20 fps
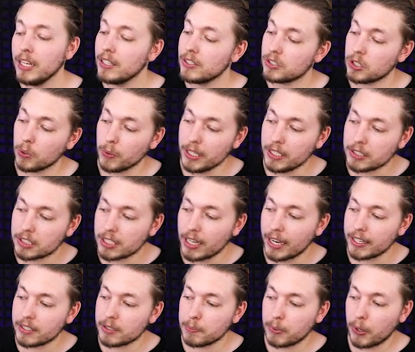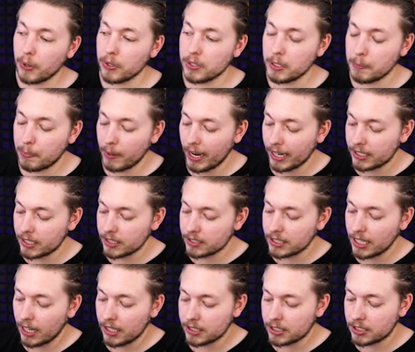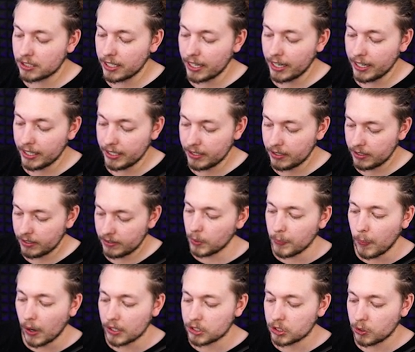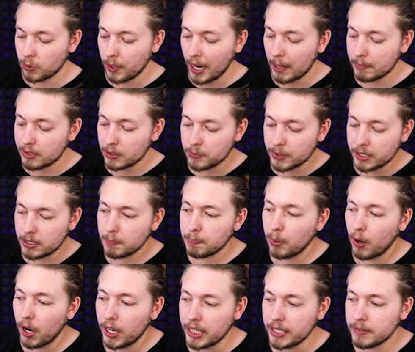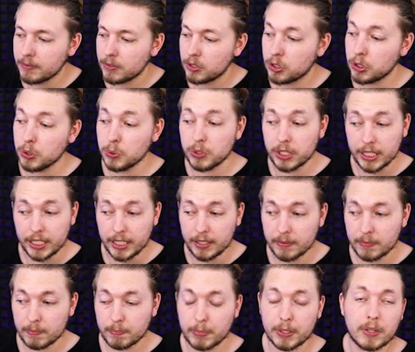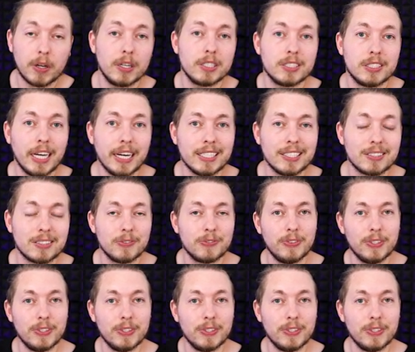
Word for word: So inside the curly brackets, I'll say we want to grab the Rigidbody two D because that is the